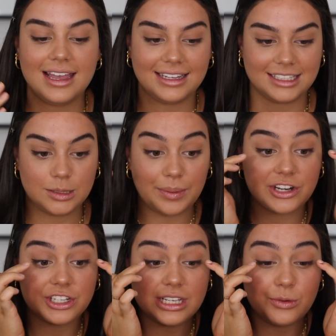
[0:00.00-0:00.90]

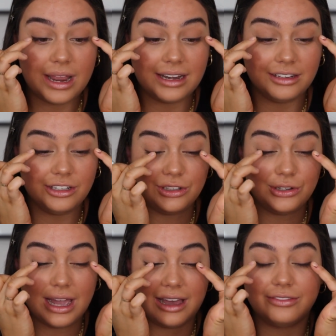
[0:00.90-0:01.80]
especially when
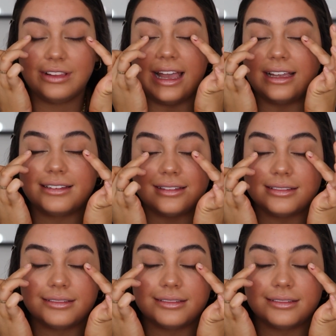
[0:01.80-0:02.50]
you have like